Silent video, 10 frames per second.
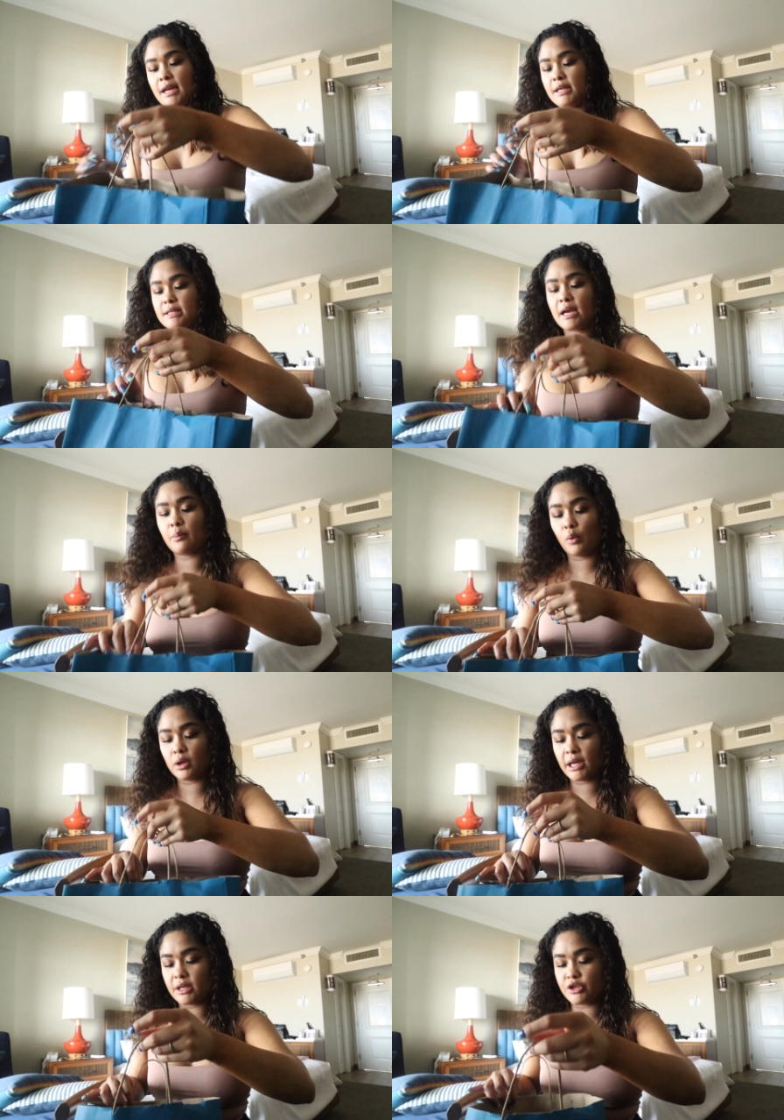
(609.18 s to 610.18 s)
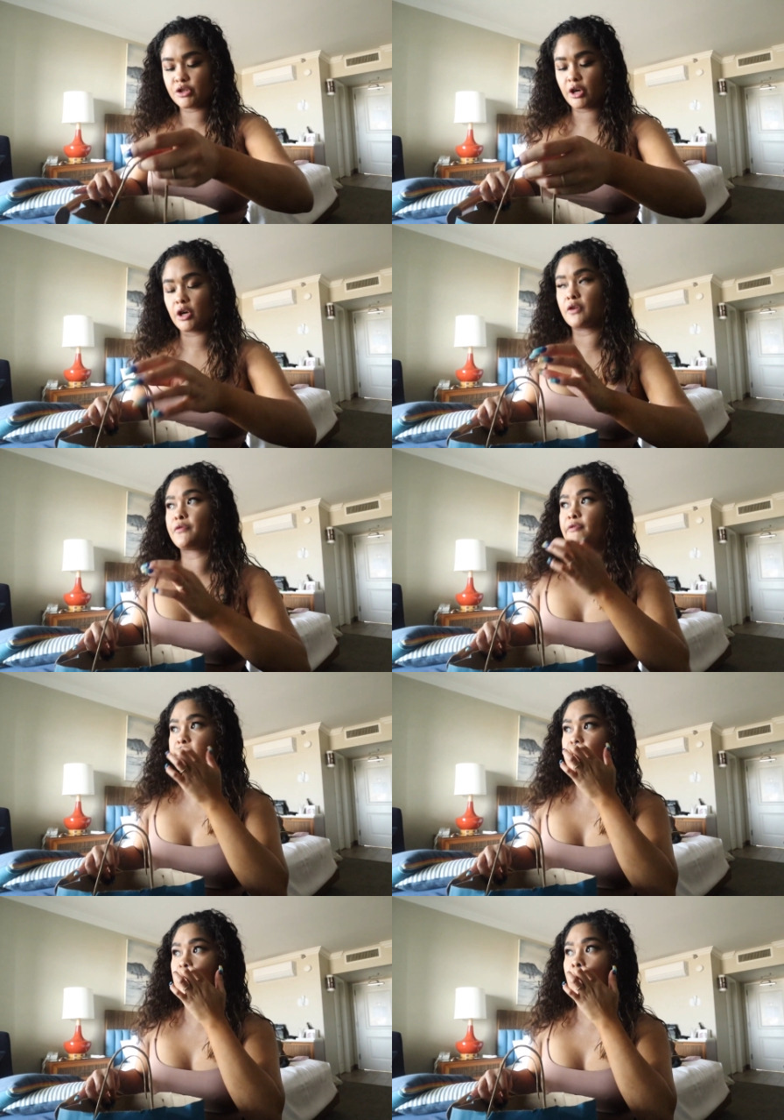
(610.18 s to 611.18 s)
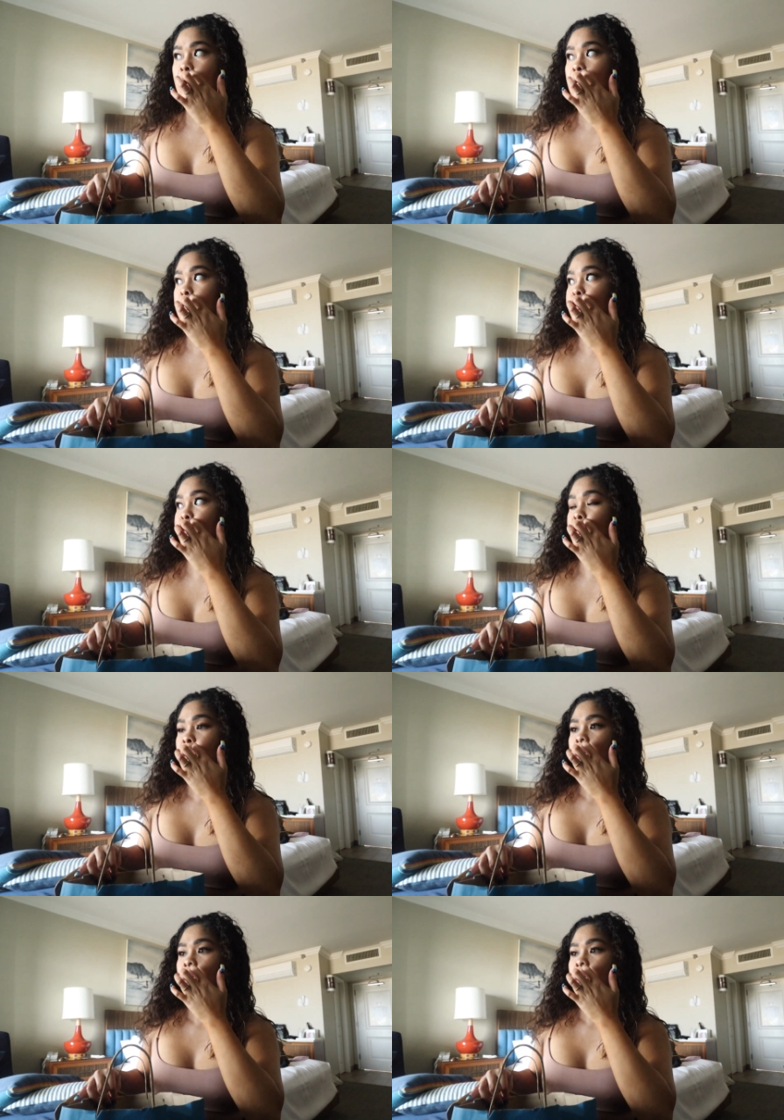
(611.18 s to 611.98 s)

and it's like more like a surf slash